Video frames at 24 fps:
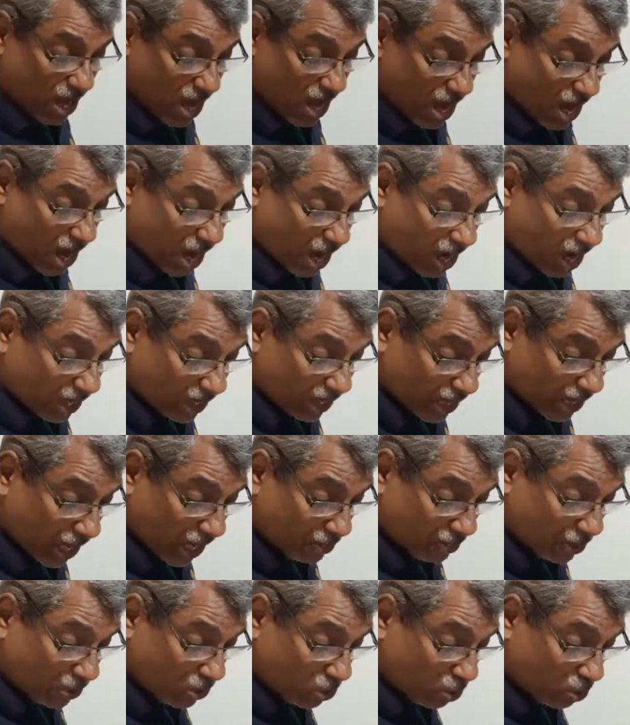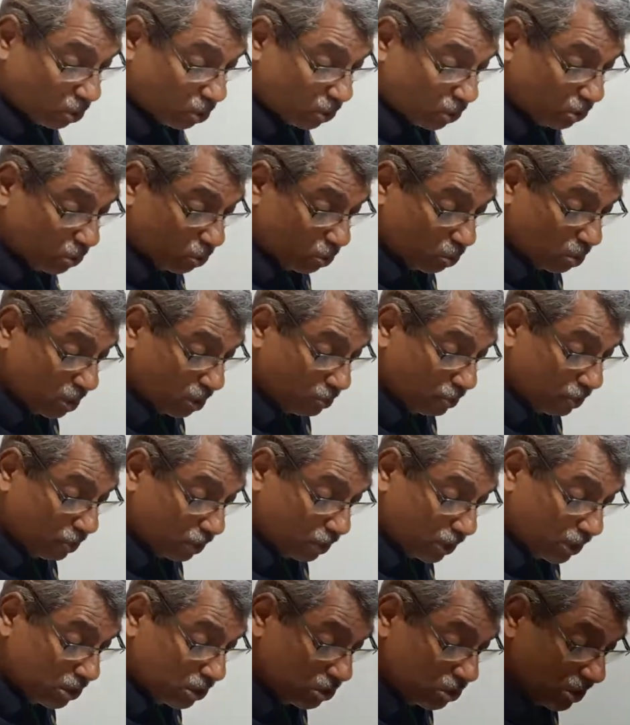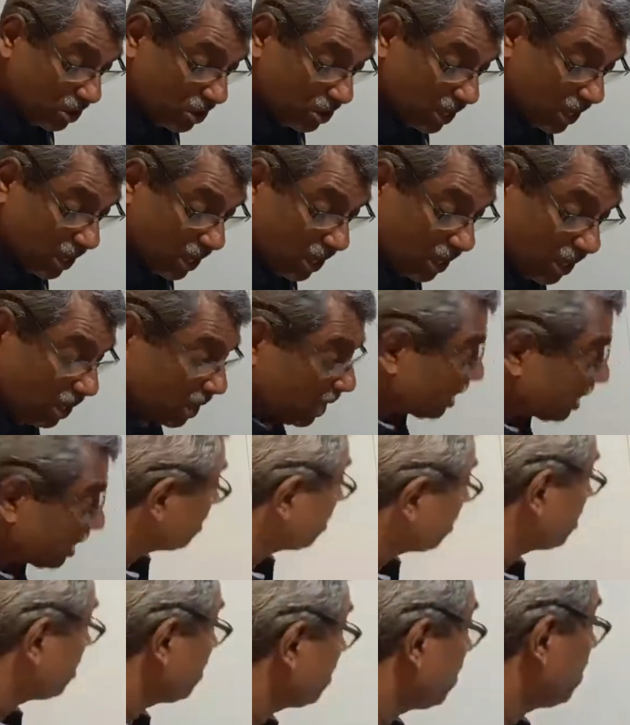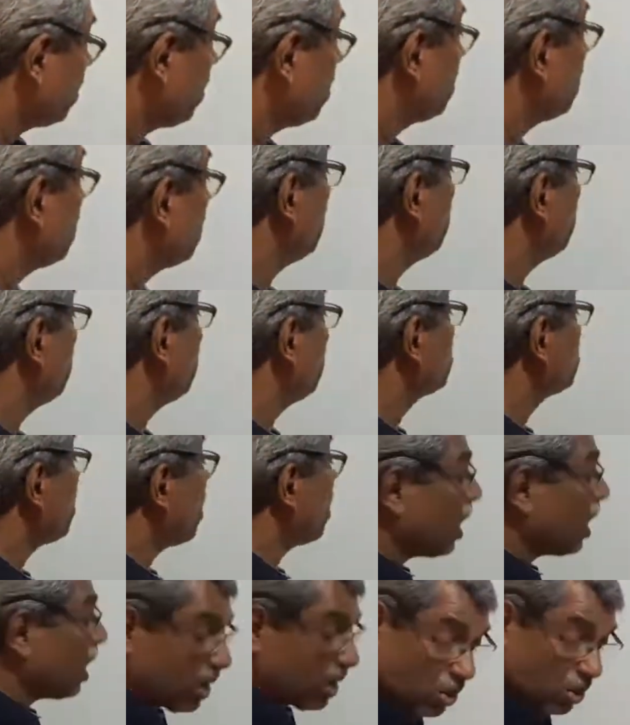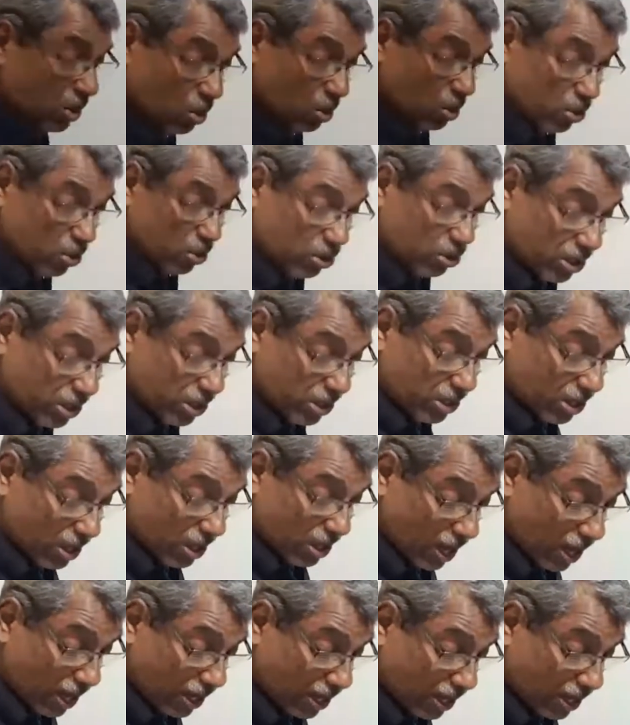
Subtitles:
R can be resolved into two components, right? One is R cos theta and